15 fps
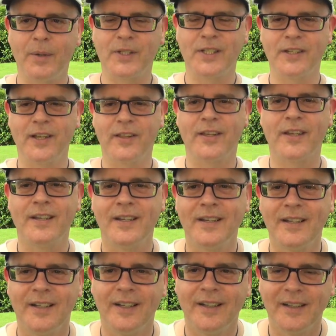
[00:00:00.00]
was another
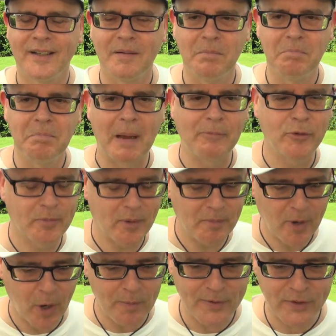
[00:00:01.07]
memorable
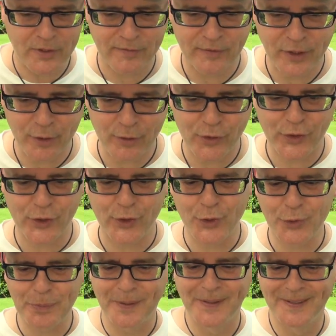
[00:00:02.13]
moment of
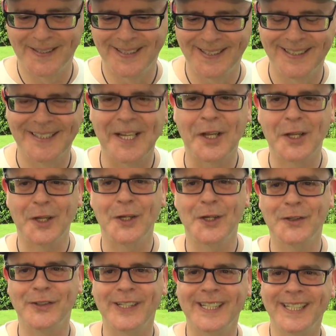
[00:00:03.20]
YouTube
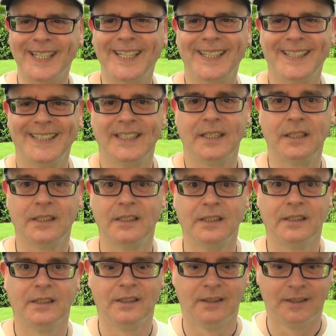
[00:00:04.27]
occurring.
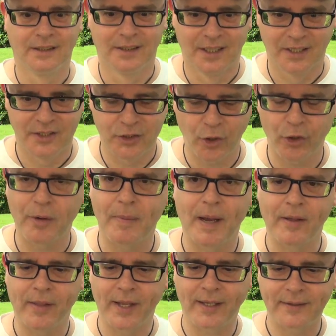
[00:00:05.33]
Sorry
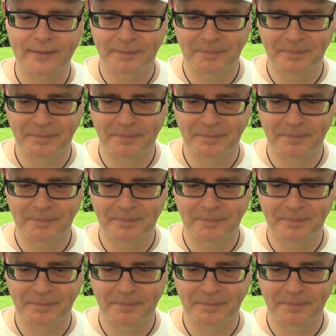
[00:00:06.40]
about that.